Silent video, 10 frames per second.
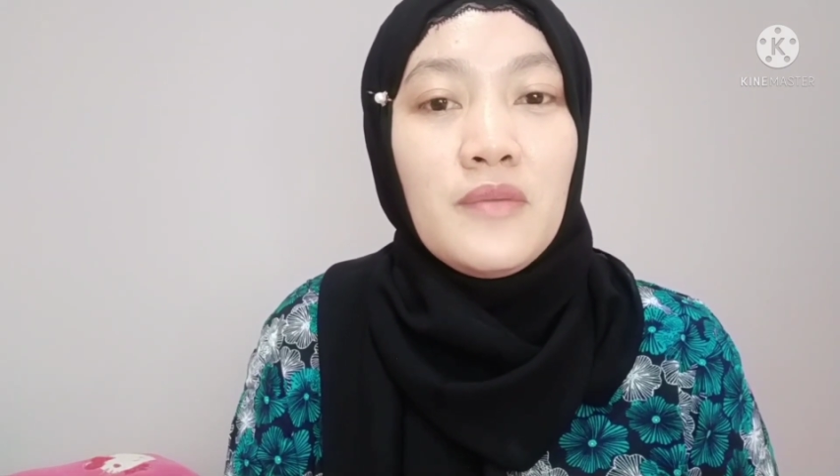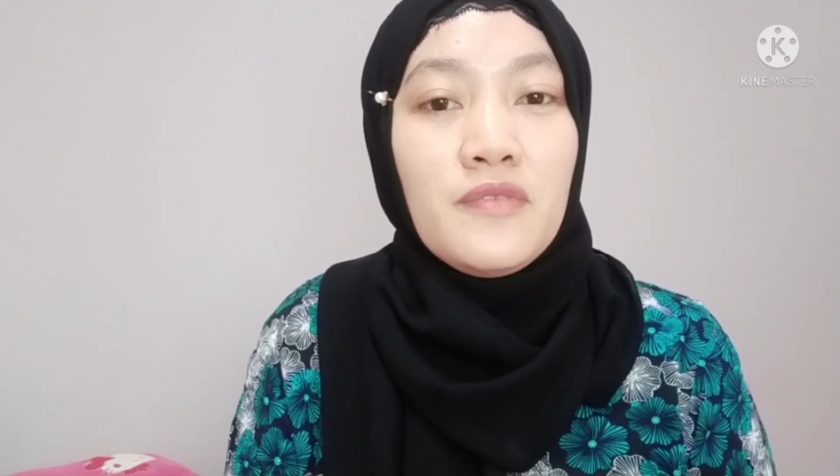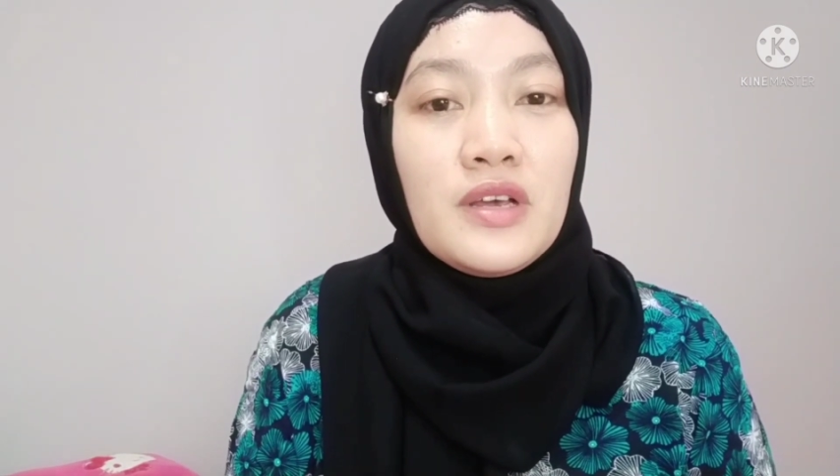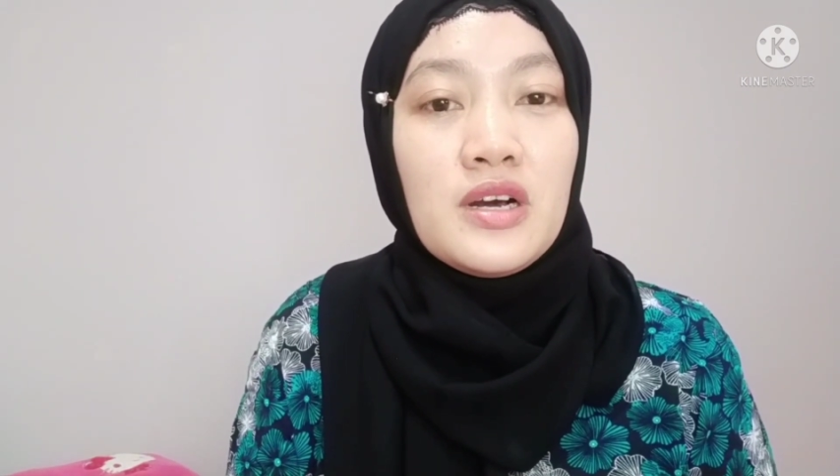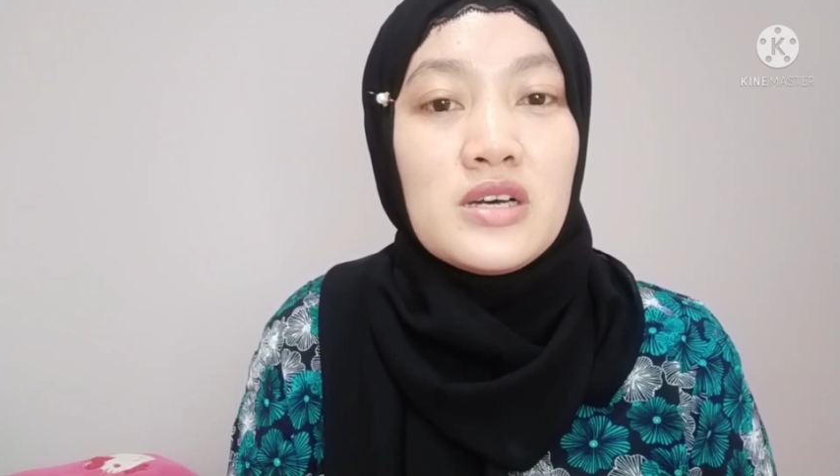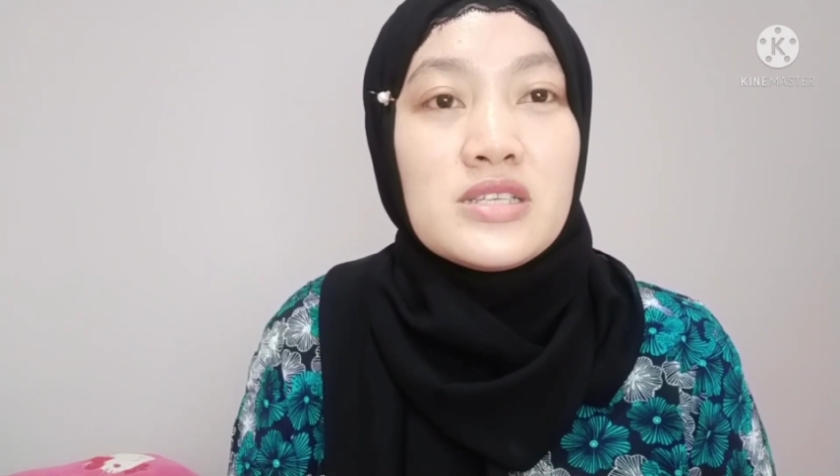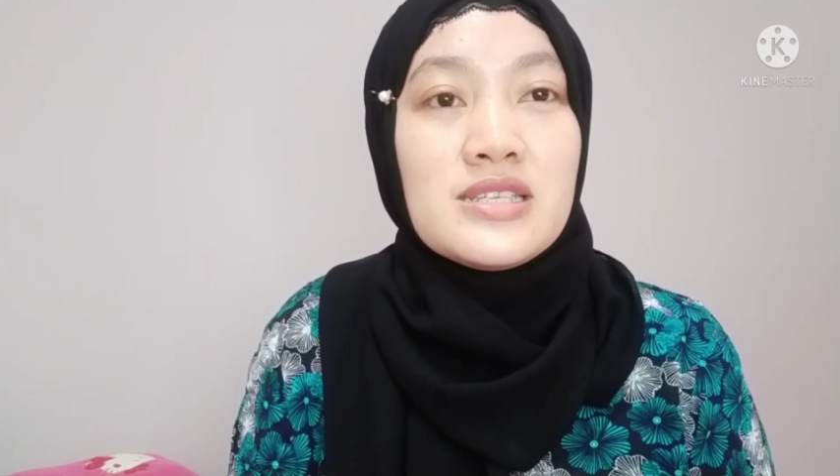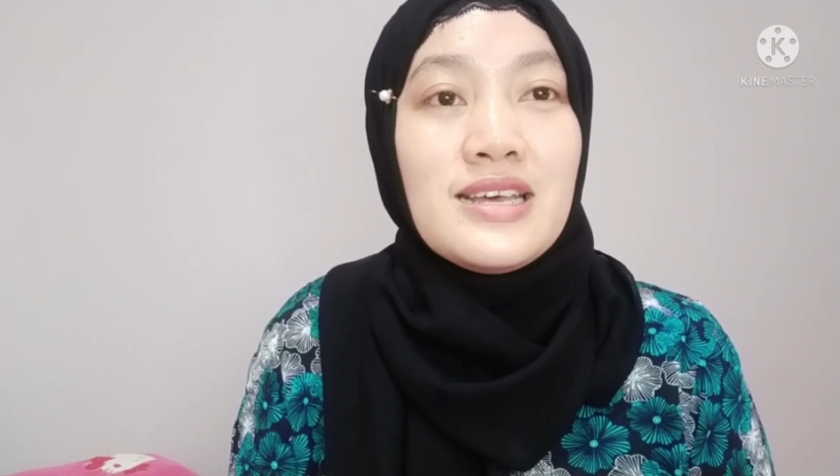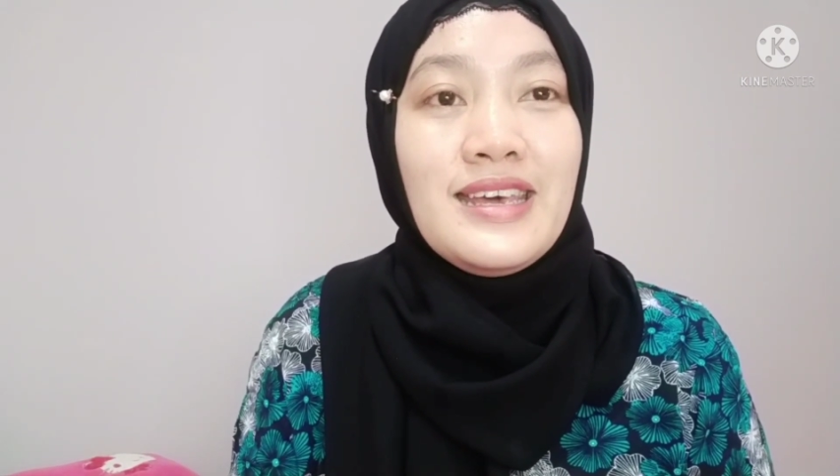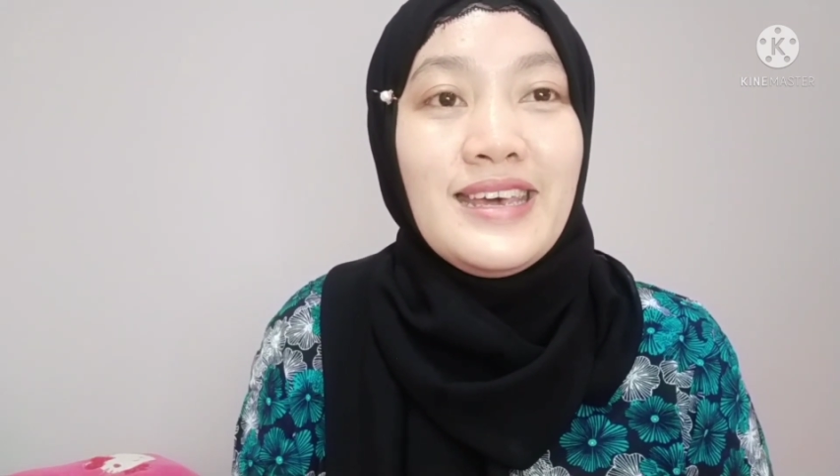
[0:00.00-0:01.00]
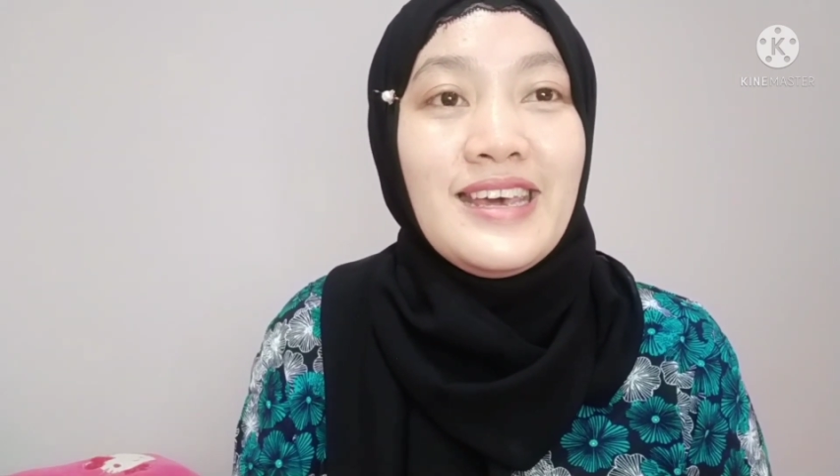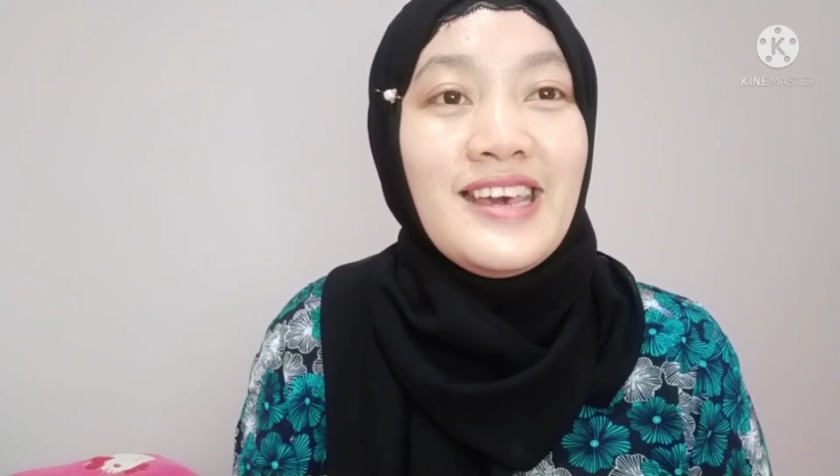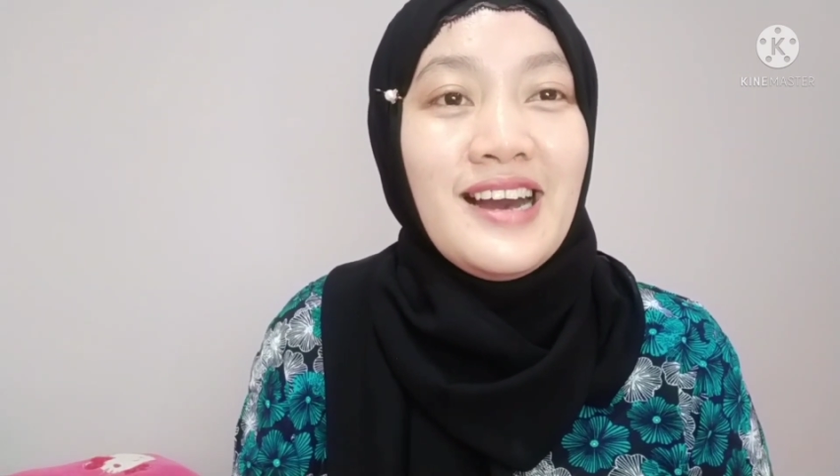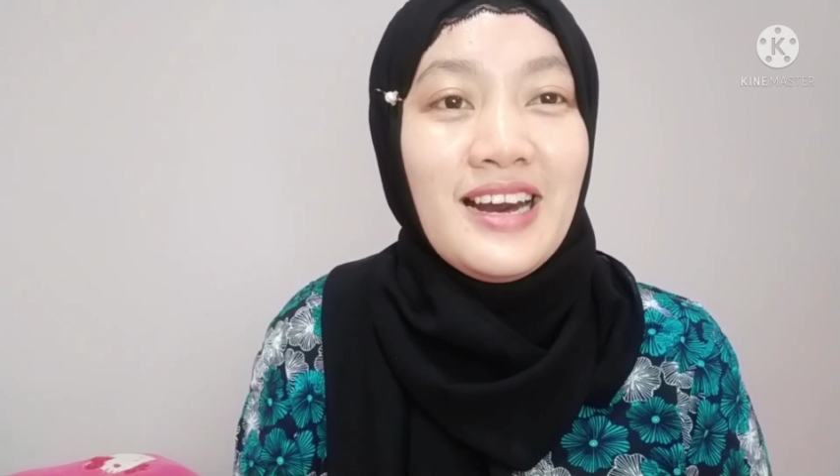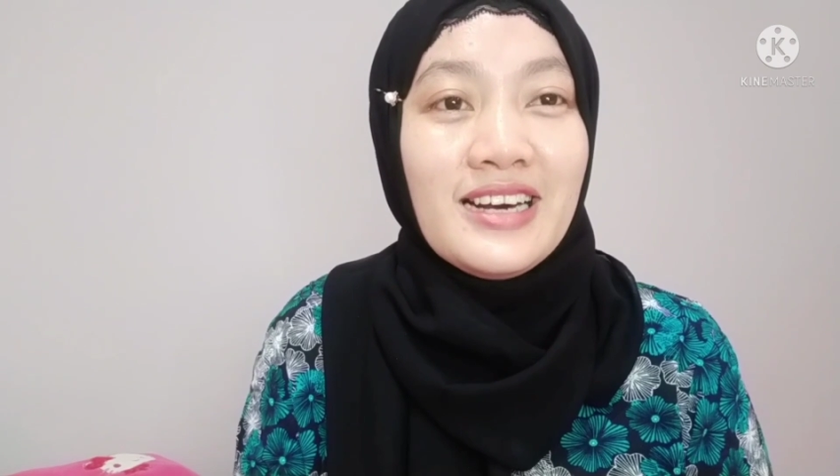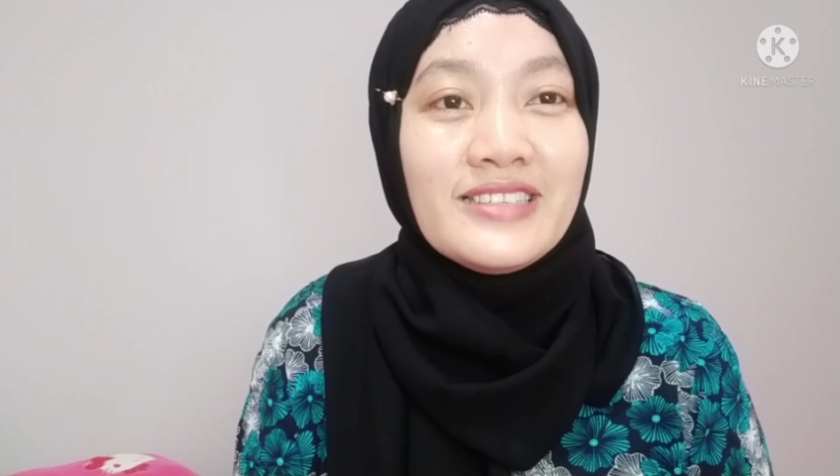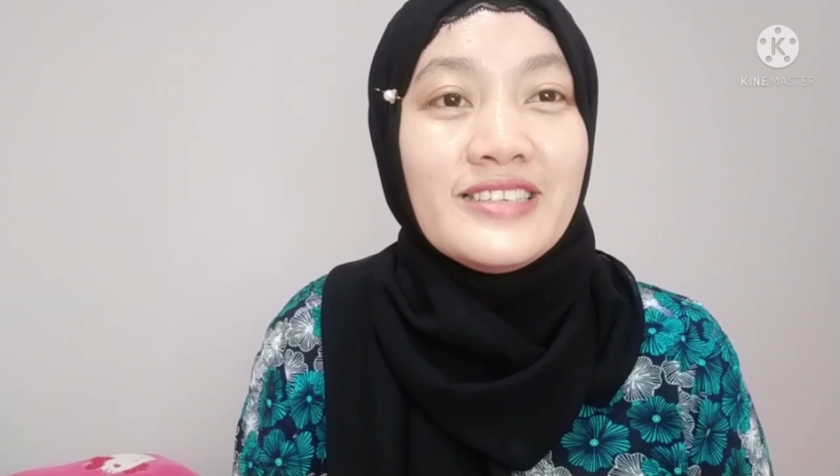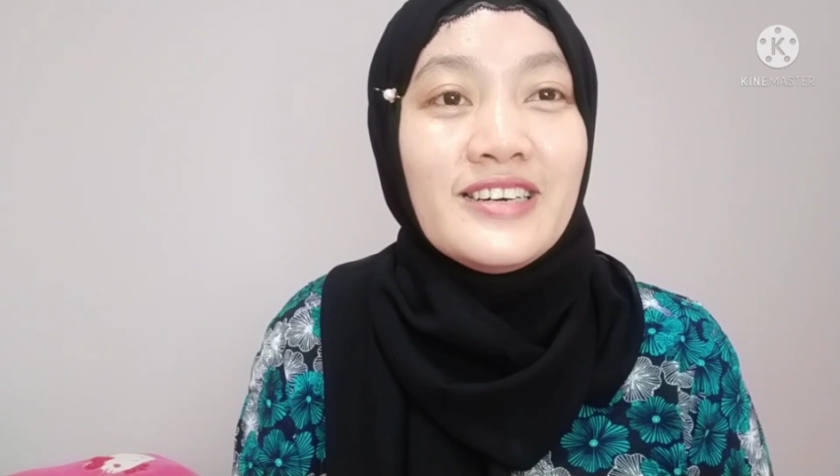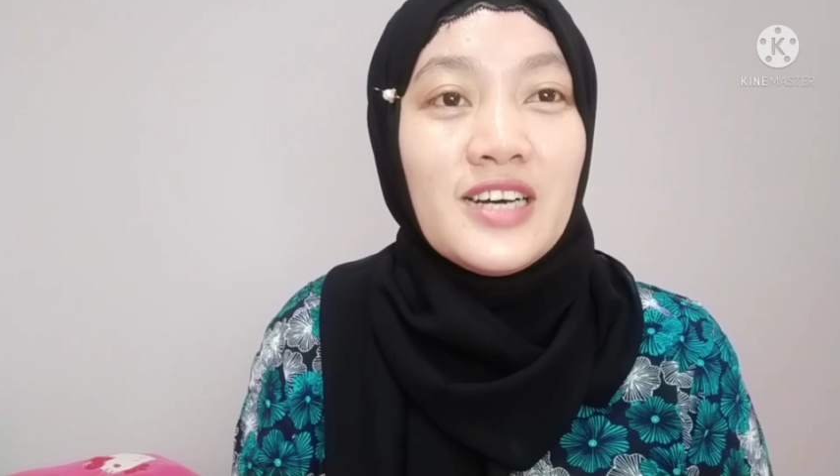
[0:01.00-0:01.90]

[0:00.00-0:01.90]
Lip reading: because he had